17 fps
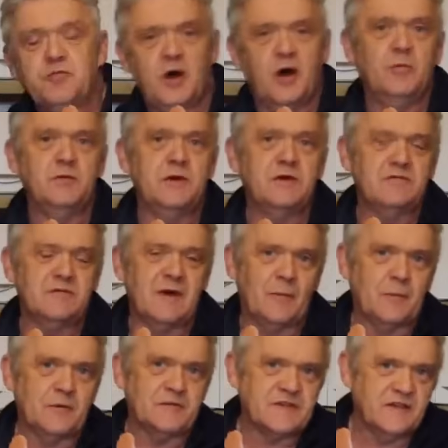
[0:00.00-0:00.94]
of permanent
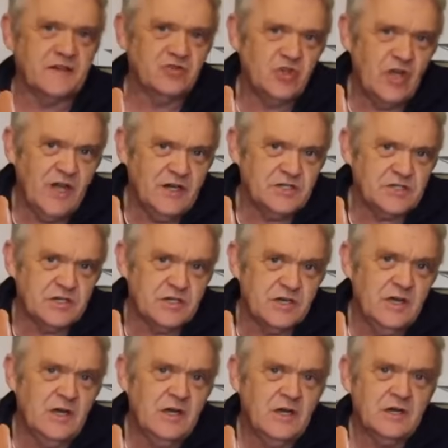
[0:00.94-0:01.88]

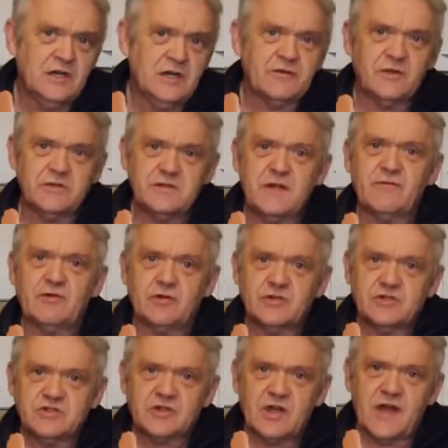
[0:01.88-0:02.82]
representation. Now of course I've
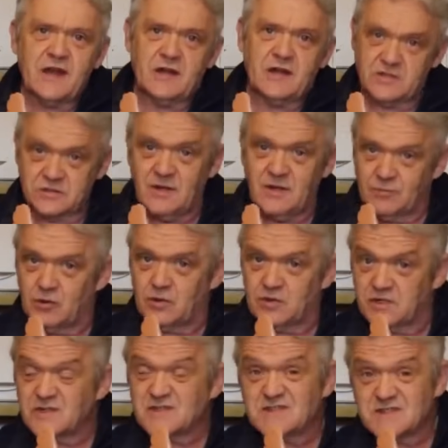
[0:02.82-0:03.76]
got a scanner, so I'm
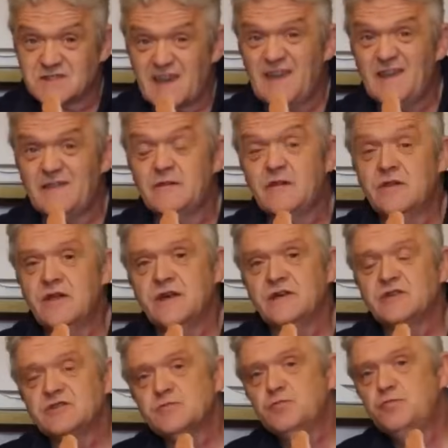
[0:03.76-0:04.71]
going to scan
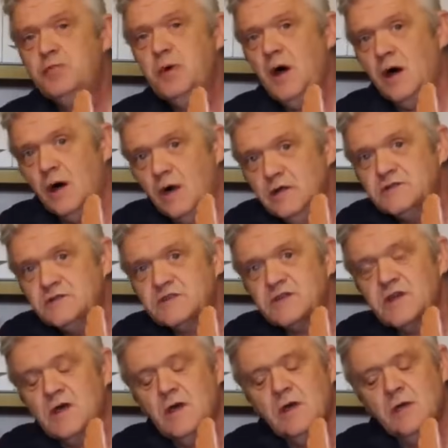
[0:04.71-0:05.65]
this,
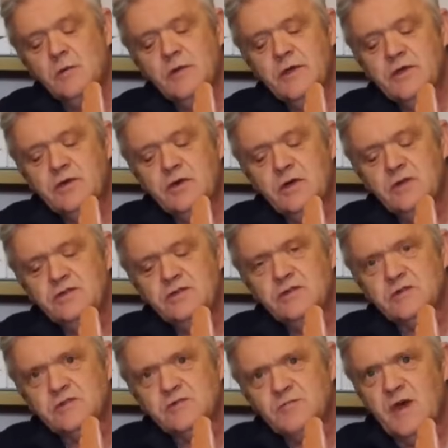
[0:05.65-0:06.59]
but we
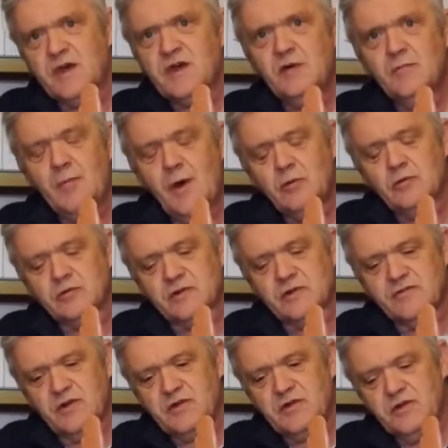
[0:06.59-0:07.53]
could just make a
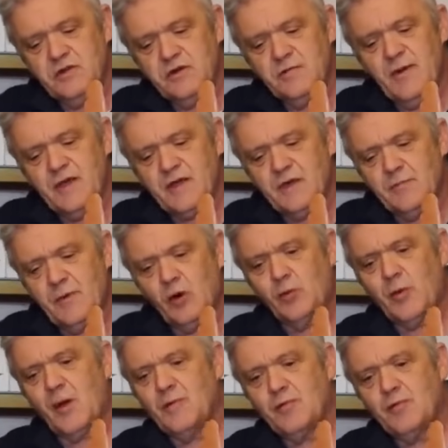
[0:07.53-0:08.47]
mould of it, and you'd make a
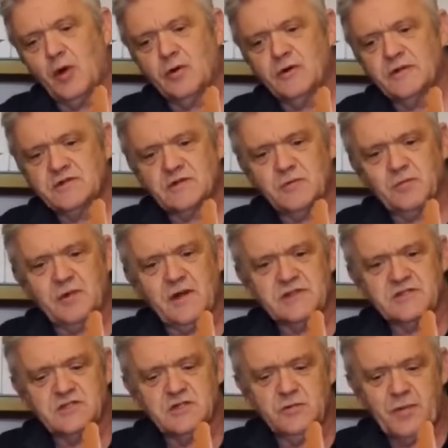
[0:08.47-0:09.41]
mould by pouring some
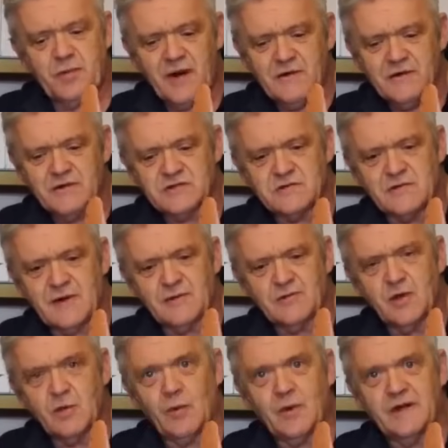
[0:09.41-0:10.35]
plaster of Paris
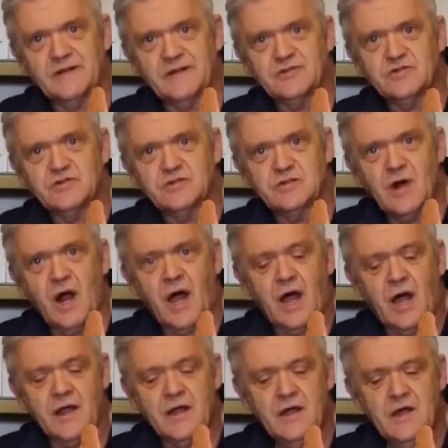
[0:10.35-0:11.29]
around it when it's
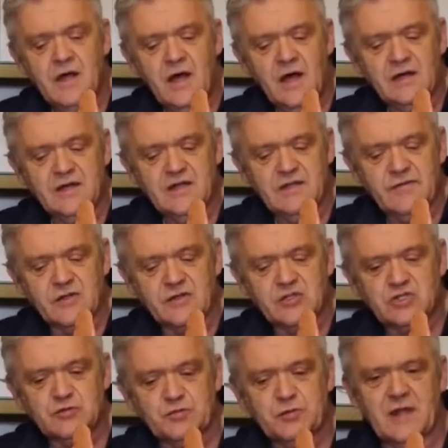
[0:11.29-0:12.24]
dry and
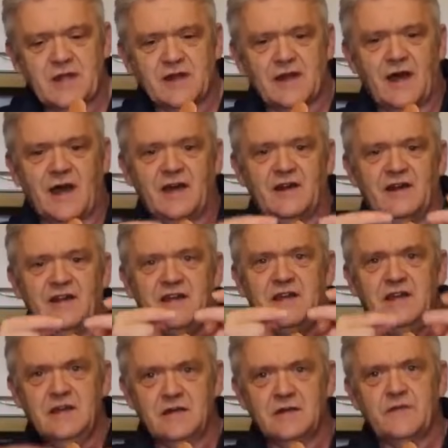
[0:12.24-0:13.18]
leaving a split line
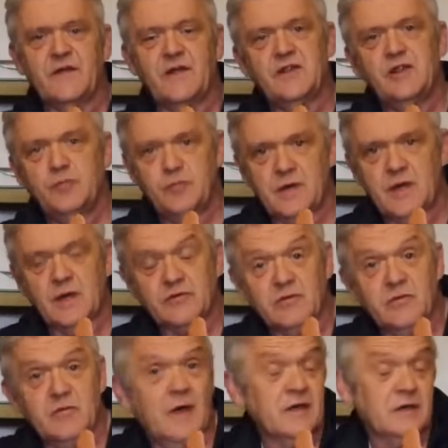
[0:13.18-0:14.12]
here, and then you'd be
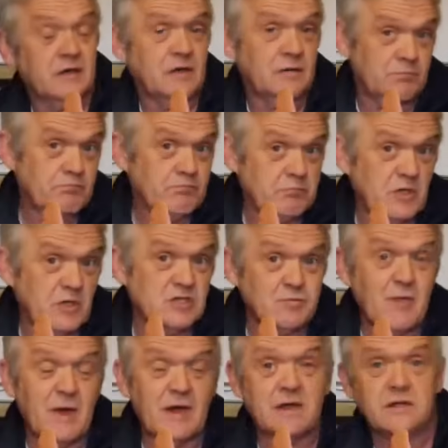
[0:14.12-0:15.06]
able to make
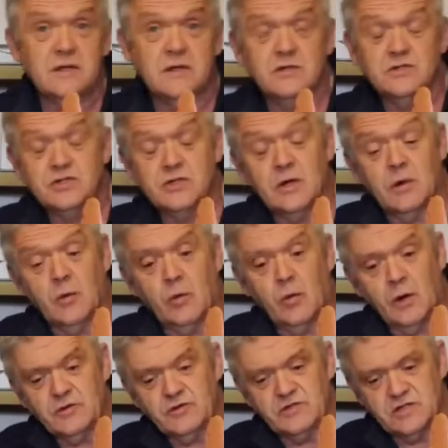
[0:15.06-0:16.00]
as many as you
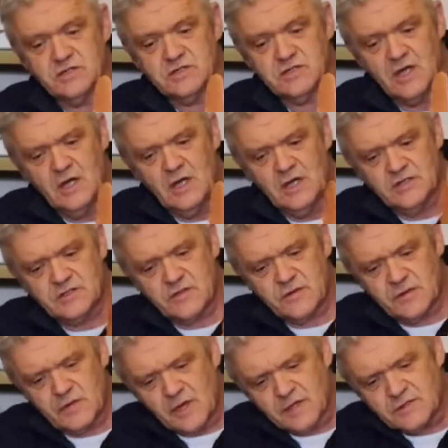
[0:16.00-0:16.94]
wanted.
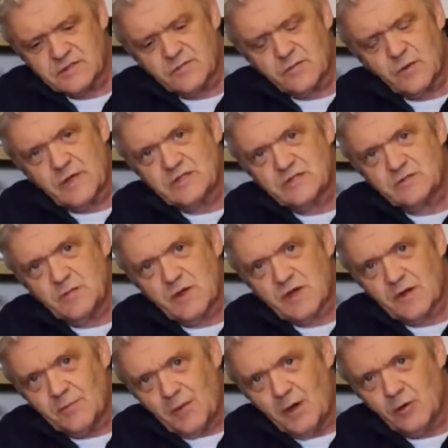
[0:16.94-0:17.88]
So there are lots of ways to
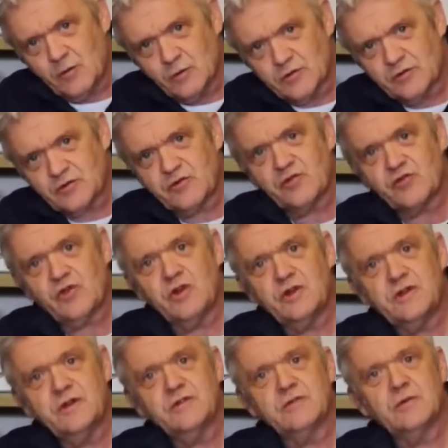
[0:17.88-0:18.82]
make a mould, and to
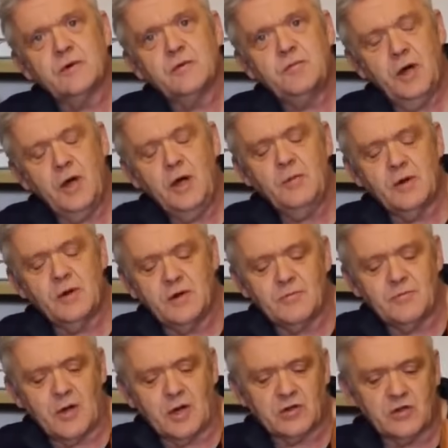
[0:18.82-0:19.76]
turn it into a
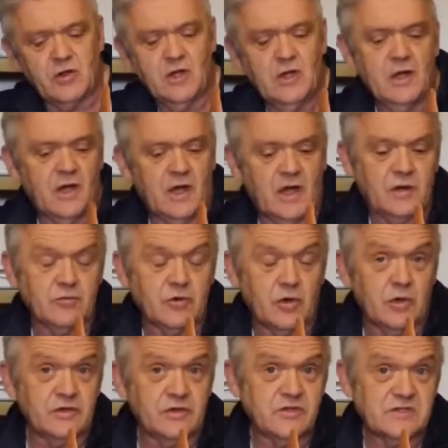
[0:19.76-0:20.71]
permanent model
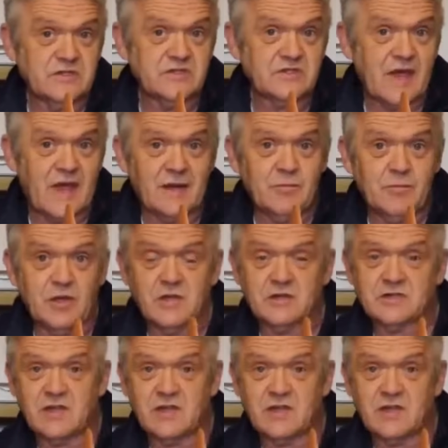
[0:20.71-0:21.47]
I'm going to scan